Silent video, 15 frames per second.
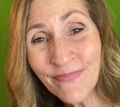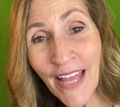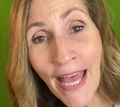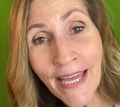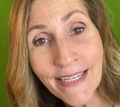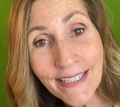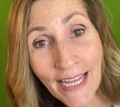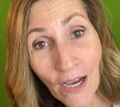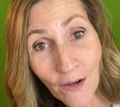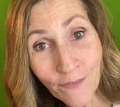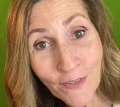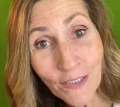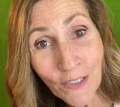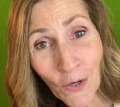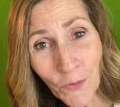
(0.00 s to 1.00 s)
Now, if you
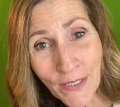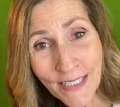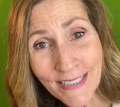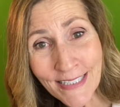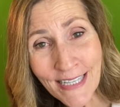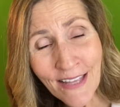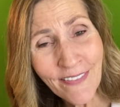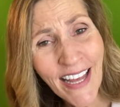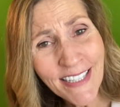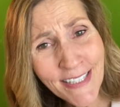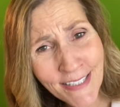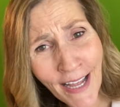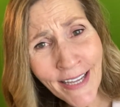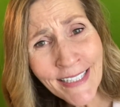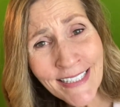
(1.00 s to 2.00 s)
notice, that's
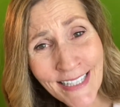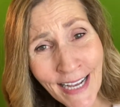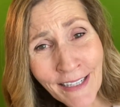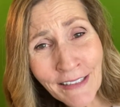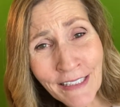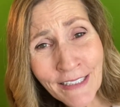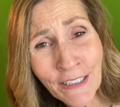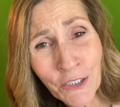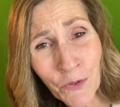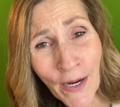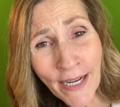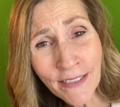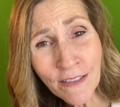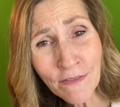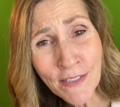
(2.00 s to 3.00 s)
not exactly an
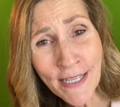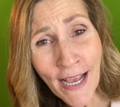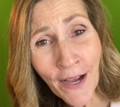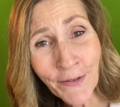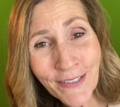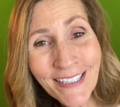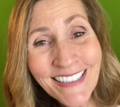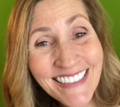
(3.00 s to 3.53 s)
attractive sound.